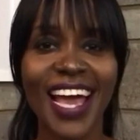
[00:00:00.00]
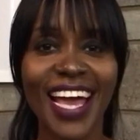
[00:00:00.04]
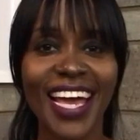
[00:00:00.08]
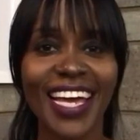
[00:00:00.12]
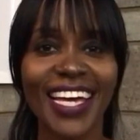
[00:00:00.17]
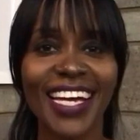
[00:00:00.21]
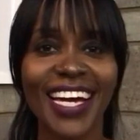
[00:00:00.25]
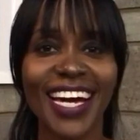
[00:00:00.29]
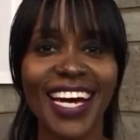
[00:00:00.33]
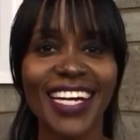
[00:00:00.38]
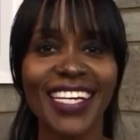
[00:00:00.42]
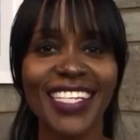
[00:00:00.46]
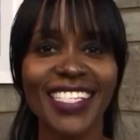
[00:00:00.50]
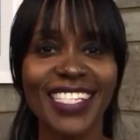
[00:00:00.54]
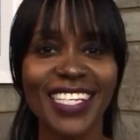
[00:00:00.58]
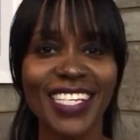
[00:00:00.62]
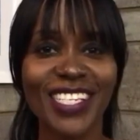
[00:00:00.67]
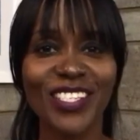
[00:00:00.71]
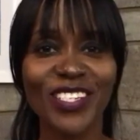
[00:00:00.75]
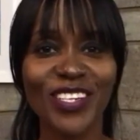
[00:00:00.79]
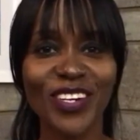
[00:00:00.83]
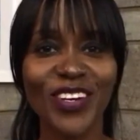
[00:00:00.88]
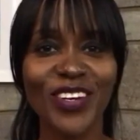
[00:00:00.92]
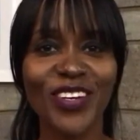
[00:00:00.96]
Hey guys,
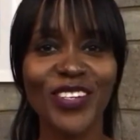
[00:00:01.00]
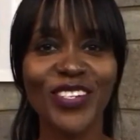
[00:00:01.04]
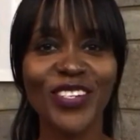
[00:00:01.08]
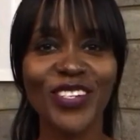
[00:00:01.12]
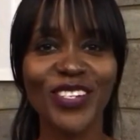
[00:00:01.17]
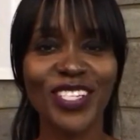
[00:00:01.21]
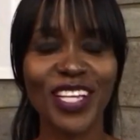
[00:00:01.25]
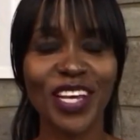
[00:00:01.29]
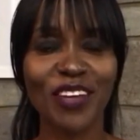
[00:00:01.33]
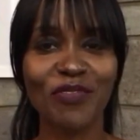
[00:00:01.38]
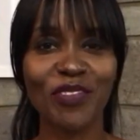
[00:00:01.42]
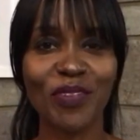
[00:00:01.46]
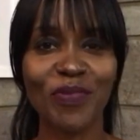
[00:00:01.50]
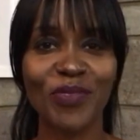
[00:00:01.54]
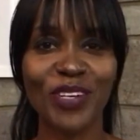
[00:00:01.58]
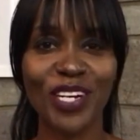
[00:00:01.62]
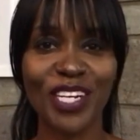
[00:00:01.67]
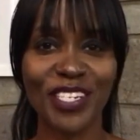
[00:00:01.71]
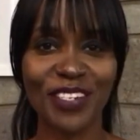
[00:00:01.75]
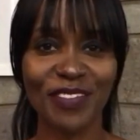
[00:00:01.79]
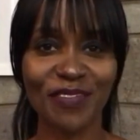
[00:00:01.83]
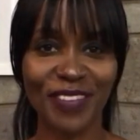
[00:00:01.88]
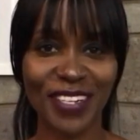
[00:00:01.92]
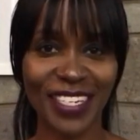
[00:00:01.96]
it's your coach Roseanne from
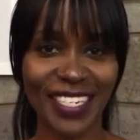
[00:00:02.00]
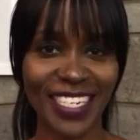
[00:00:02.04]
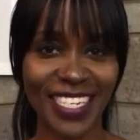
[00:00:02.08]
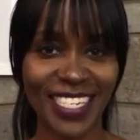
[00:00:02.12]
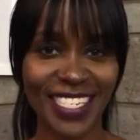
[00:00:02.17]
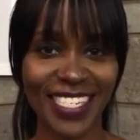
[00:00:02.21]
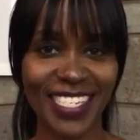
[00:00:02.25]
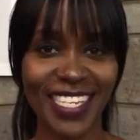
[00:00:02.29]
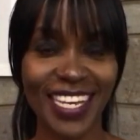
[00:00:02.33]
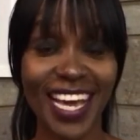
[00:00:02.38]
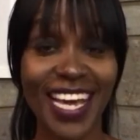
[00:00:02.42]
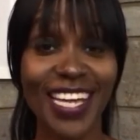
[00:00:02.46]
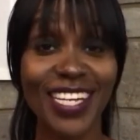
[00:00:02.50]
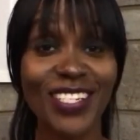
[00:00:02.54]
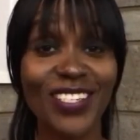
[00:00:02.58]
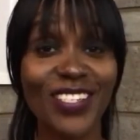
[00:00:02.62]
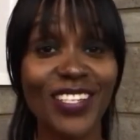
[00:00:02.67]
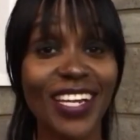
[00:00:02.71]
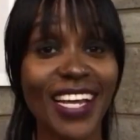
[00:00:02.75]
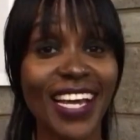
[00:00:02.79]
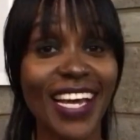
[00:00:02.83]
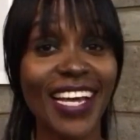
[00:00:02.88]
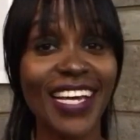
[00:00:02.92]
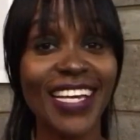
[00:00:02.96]
Treasure Fitness, and
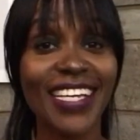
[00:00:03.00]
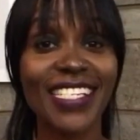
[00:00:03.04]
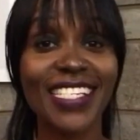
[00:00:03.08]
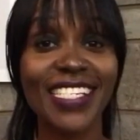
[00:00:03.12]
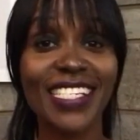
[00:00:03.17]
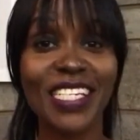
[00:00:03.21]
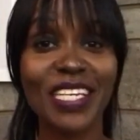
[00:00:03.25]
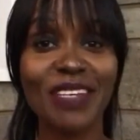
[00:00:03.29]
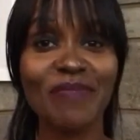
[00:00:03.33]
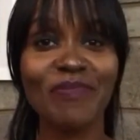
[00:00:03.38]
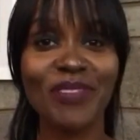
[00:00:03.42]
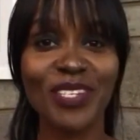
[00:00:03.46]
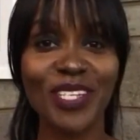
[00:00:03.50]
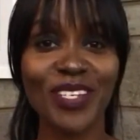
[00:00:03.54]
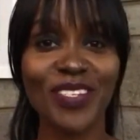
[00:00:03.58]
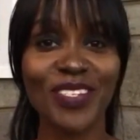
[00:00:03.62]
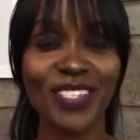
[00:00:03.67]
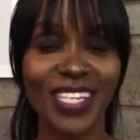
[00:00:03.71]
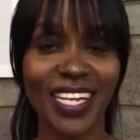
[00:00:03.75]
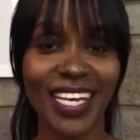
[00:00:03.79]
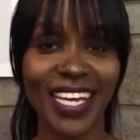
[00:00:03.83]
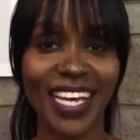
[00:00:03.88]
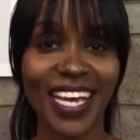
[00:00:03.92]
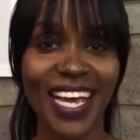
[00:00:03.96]
today is Tip
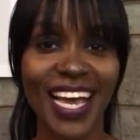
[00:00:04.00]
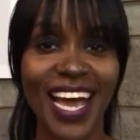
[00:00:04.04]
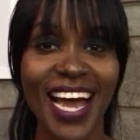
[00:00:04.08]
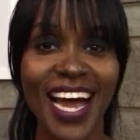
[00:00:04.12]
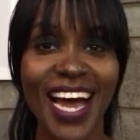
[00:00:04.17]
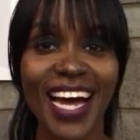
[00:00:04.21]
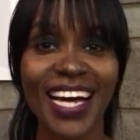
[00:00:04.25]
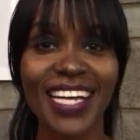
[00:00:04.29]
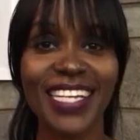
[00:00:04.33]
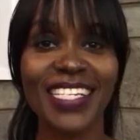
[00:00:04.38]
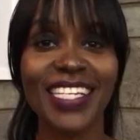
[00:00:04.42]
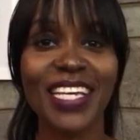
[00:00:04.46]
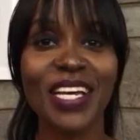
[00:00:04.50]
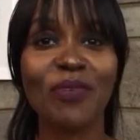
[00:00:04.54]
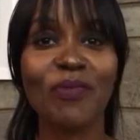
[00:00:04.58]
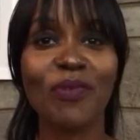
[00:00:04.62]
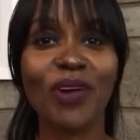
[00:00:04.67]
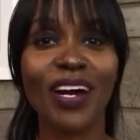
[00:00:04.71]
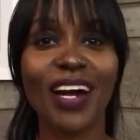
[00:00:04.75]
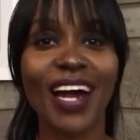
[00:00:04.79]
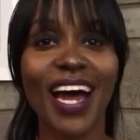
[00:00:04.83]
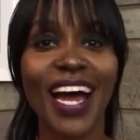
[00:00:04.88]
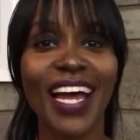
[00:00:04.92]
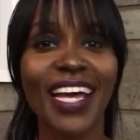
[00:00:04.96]
Tuesday, a day
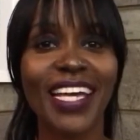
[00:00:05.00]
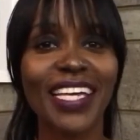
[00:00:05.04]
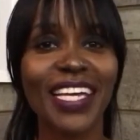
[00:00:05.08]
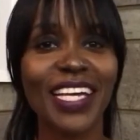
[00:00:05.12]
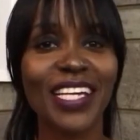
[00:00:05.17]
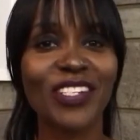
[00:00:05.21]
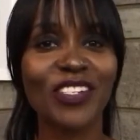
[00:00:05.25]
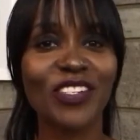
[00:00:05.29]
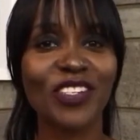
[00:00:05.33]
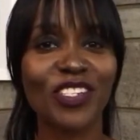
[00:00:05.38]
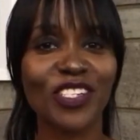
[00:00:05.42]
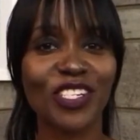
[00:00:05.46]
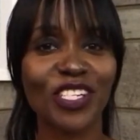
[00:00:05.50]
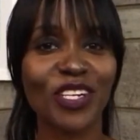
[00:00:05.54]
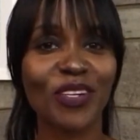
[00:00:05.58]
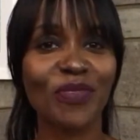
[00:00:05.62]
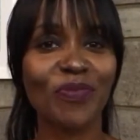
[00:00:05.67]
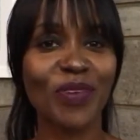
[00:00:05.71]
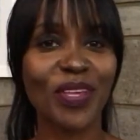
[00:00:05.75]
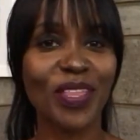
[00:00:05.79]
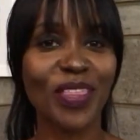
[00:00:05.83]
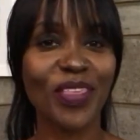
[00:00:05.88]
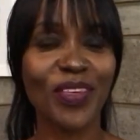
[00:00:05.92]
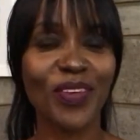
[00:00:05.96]
where I get to share
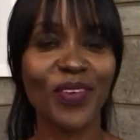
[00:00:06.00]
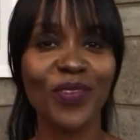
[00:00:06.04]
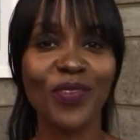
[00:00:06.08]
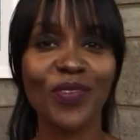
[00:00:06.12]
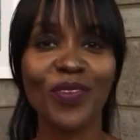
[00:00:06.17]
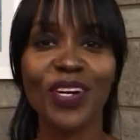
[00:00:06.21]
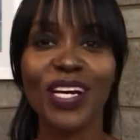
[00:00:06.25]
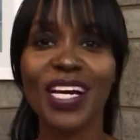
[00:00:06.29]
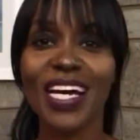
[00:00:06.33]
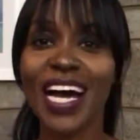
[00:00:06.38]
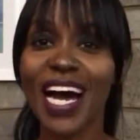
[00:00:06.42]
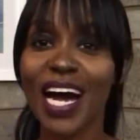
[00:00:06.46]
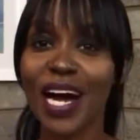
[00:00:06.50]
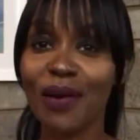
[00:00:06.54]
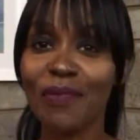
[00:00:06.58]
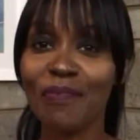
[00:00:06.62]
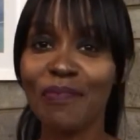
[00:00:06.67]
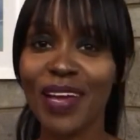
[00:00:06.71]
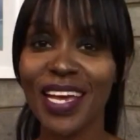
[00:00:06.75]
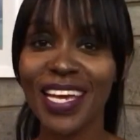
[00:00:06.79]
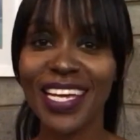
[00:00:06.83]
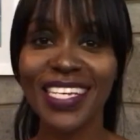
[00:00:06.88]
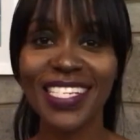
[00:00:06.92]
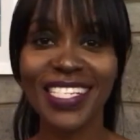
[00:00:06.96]
with you
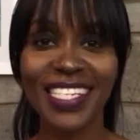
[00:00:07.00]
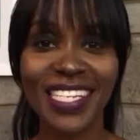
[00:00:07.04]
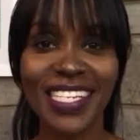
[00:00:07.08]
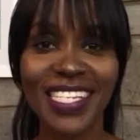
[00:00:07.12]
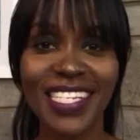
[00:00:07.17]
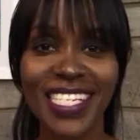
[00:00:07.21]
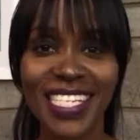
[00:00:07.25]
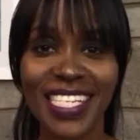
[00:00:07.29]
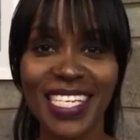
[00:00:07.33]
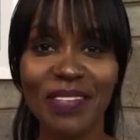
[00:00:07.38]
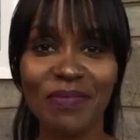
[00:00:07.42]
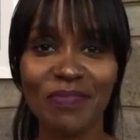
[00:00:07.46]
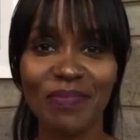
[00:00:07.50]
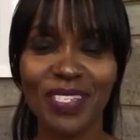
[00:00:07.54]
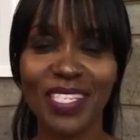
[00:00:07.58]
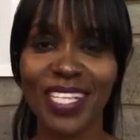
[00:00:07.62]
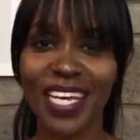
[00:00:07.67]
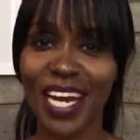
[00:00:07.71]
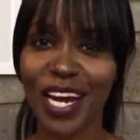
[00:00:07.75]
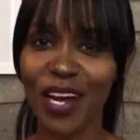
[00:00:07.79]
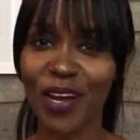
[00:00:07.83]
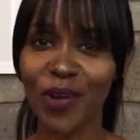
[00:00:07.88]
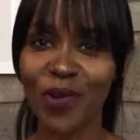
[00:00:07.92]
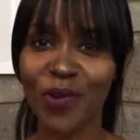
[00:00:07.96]
amazing tips
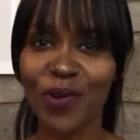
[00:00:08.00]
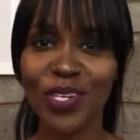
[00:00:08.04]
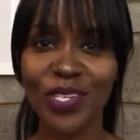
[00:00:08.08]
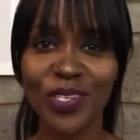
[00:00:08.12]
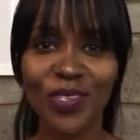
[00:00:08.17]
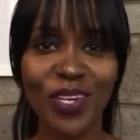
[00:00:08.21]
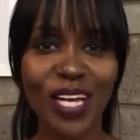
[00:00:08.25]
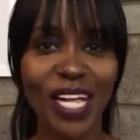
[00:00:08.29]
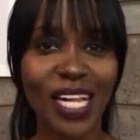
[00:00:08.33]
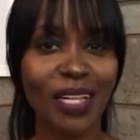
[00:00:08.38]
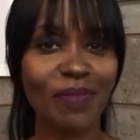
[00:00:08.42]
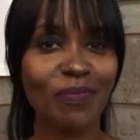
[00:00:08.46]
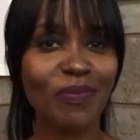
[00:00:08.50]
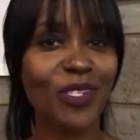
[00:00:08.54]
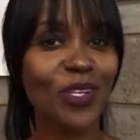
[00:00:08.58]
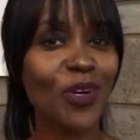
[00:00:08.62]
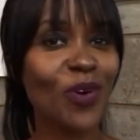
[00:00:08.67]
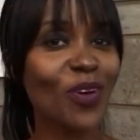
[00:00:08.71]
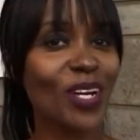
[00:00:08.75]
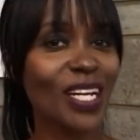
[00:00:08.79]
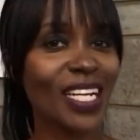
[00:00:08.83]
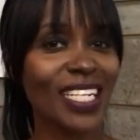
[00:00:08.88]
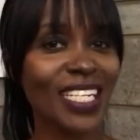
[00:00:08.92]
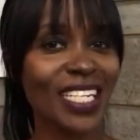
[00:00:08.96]
that are going to help
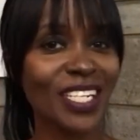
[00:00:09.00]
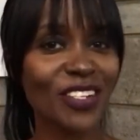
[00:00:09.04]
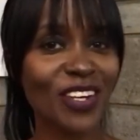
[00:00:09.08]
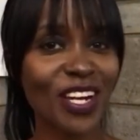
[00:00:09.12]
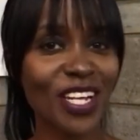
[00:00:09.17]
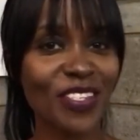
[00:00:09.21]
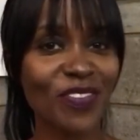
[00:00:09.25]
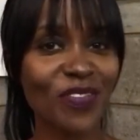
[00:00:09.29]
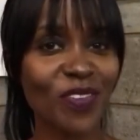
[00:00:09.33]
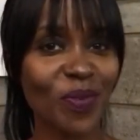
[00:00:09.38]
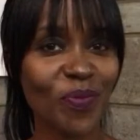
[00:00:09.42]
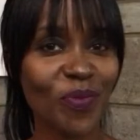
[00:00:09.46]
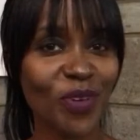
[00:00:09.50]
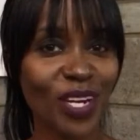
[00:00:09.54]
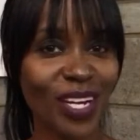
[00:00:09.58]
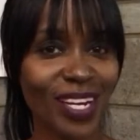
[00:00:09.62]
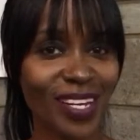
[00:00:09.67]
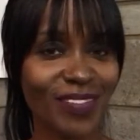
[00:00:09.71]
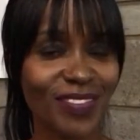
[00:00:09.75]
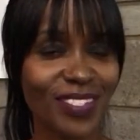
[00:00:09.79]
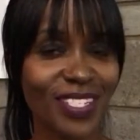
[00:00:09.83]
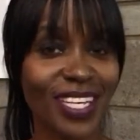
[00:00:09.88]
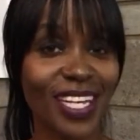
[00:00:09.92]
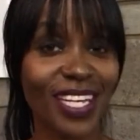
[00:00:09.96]
totally transform your
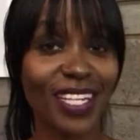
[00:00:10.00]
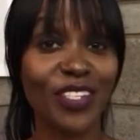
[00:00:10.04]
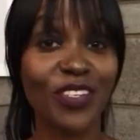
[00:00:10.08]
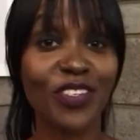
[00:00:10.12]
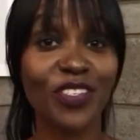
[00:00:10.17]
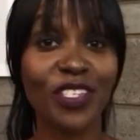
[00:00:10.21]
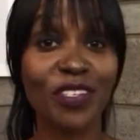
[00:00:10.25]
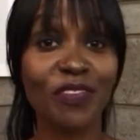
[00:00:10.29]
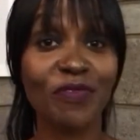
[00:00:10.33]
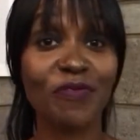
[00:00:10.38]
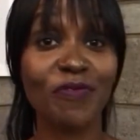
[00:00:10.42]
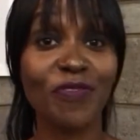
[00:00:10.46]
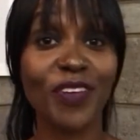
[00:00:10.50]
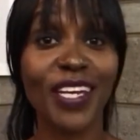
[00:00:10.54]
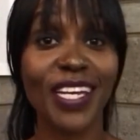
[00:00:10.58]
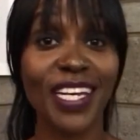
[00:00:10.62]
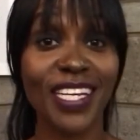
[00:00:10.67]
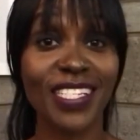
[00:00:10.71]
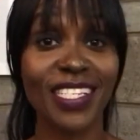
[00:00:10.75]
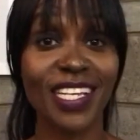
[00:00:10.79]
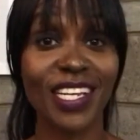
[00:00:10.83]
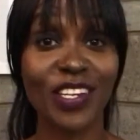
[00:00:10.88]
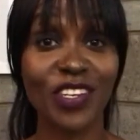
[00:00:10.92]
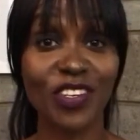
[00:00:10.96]
lifestyle using
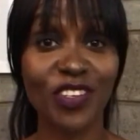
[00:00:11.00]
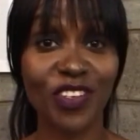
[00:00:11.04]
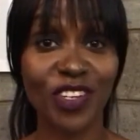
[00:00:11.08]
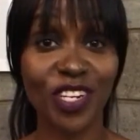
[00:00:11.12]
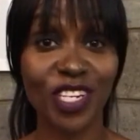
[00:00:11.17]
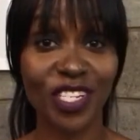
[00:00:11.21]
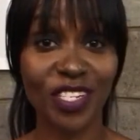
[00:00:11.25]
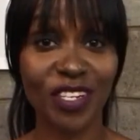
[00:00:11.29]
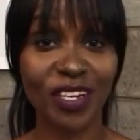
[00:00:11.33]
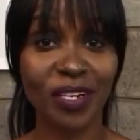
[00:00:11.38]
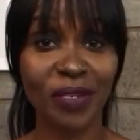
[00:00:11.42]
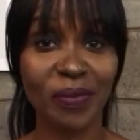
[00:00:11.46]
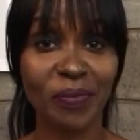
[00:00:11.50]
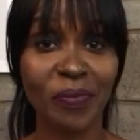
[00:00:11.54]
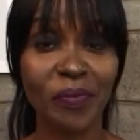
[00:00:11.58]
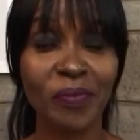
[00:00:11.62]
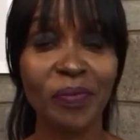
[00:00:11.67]
fitness and nutrition.